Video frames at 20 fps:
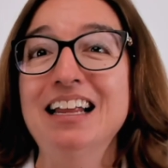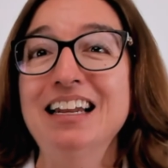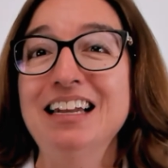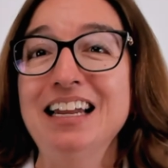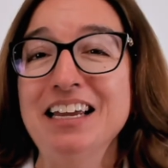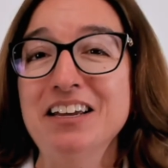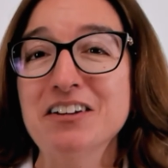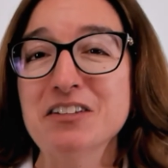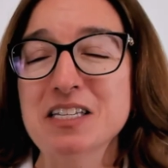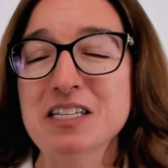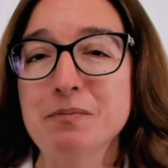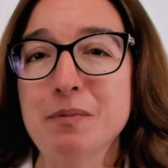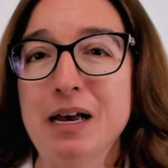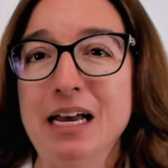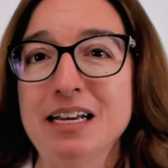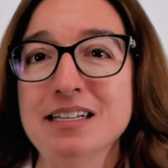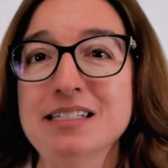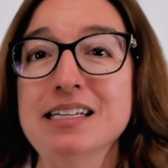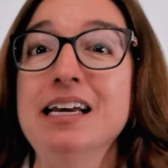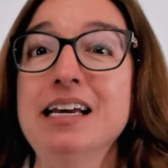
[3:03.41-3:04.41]

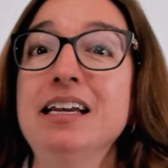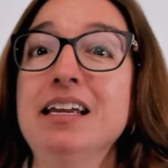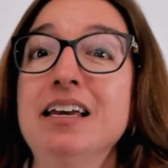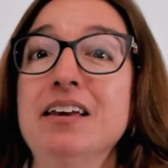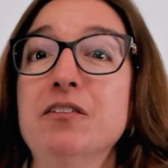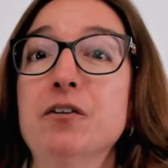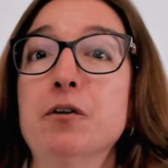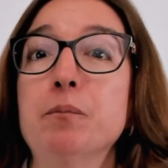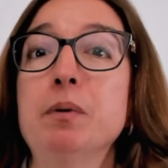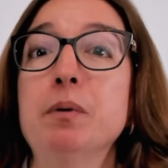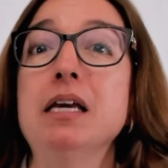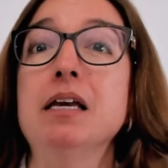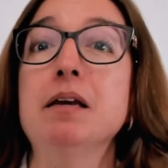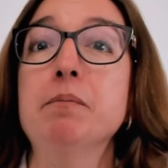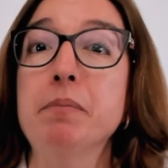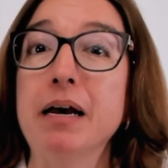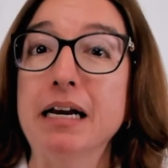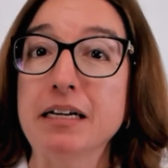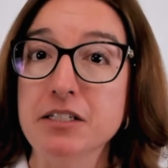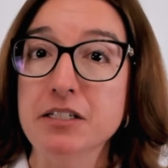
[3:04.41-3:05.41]
Lincomides can either be
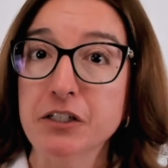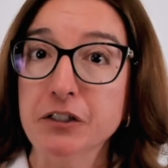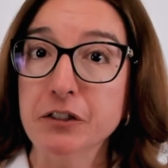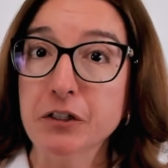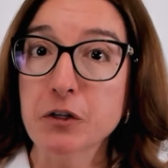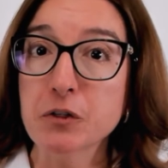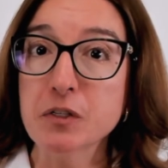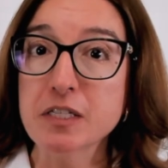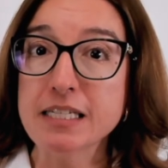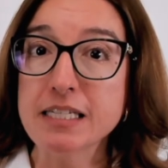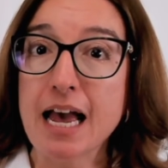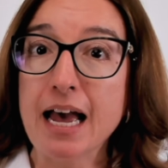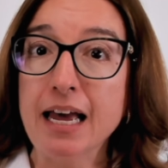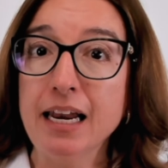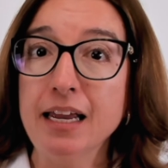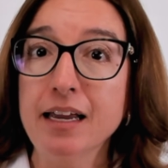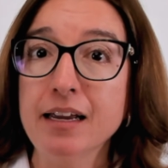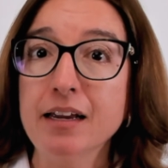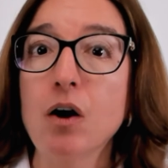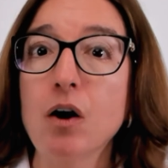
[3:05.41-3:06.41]

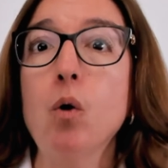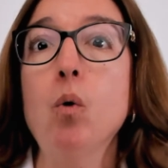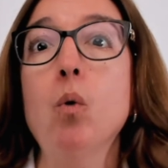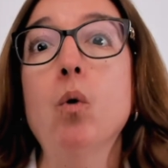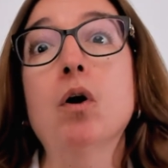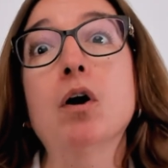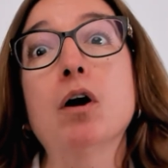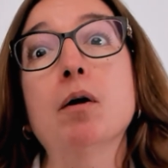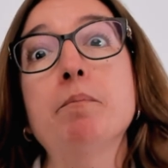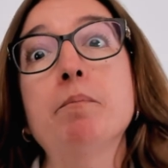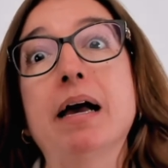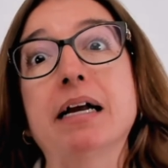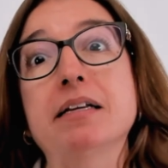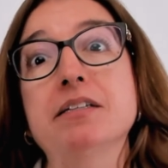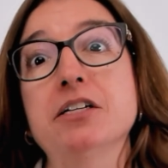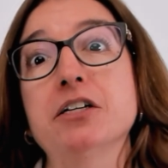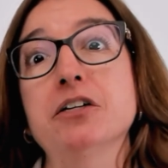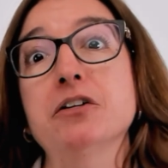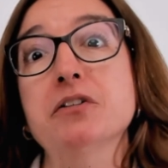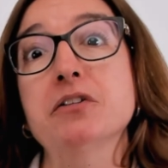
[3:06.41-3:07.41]
bacteriostatic or
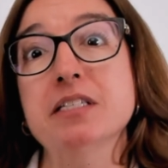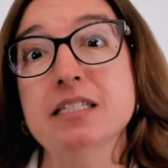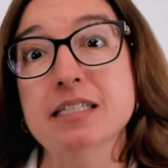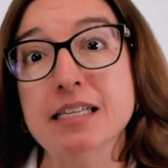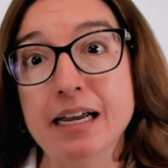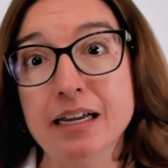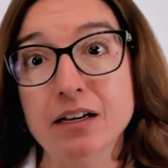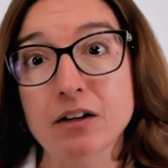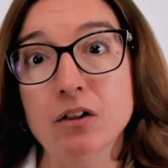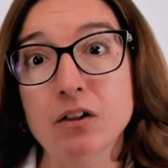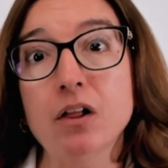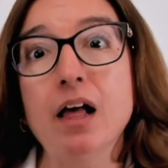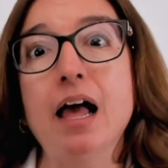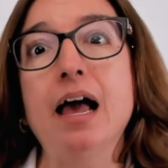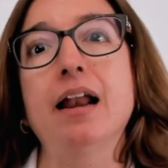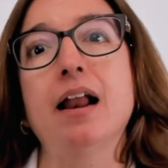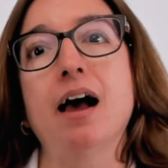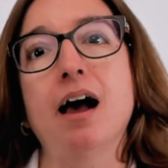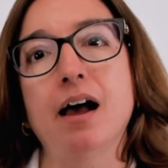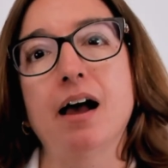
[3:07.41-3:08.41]
bactericidal
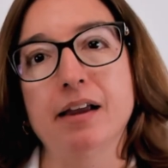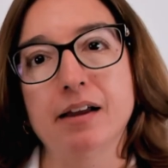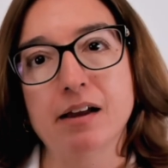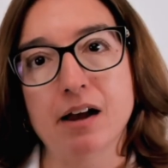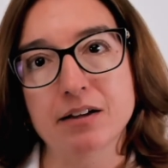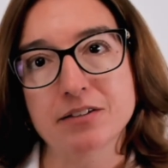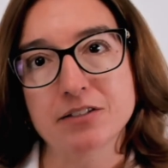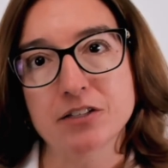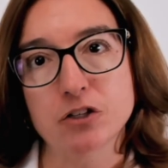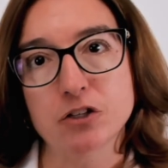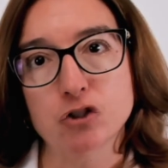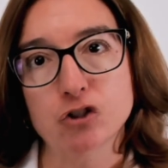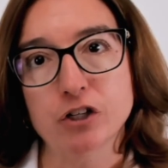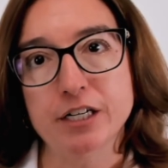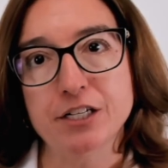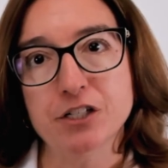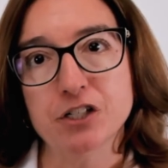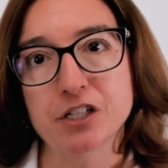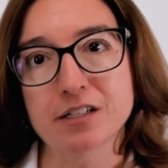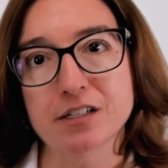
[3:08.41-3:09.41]
at high
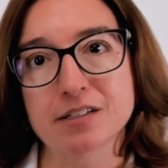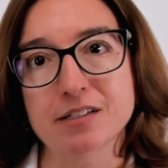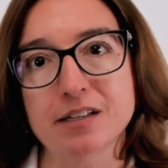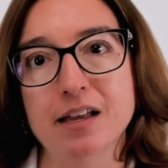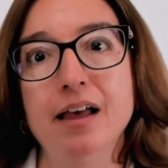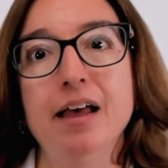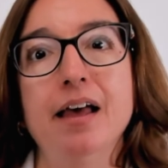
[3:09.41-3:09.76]
concentrations.